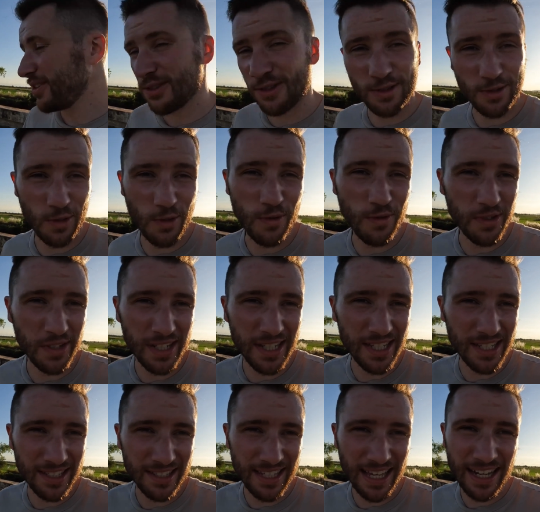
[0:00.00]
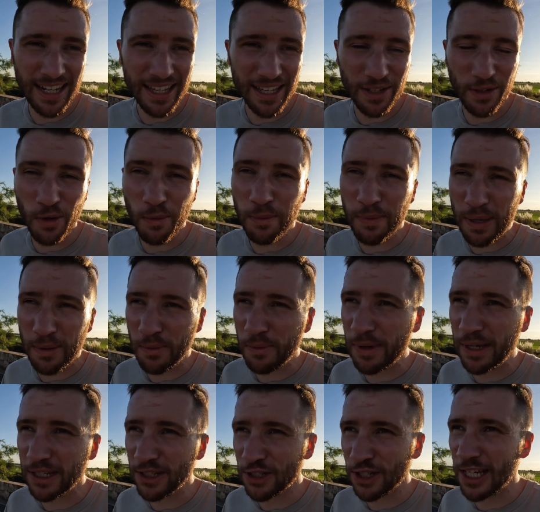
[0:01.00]
souvenir selling or people
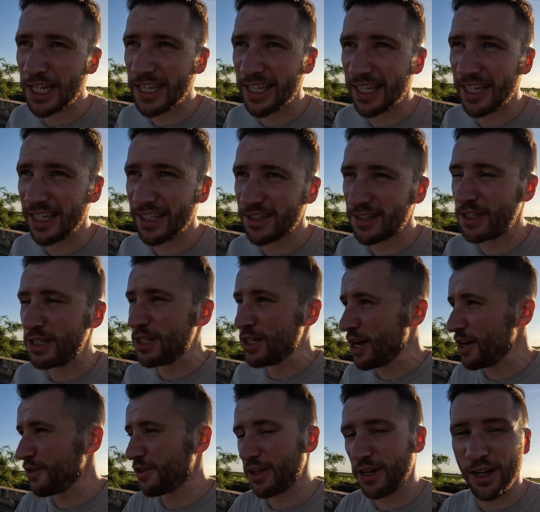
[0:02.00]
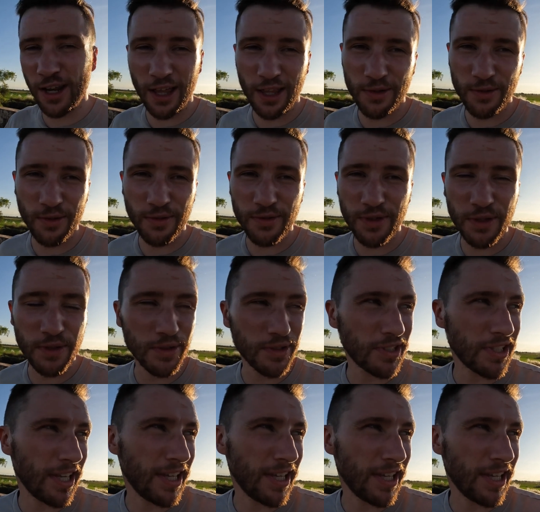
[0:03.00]
being cheeky. It's nothing like the reviews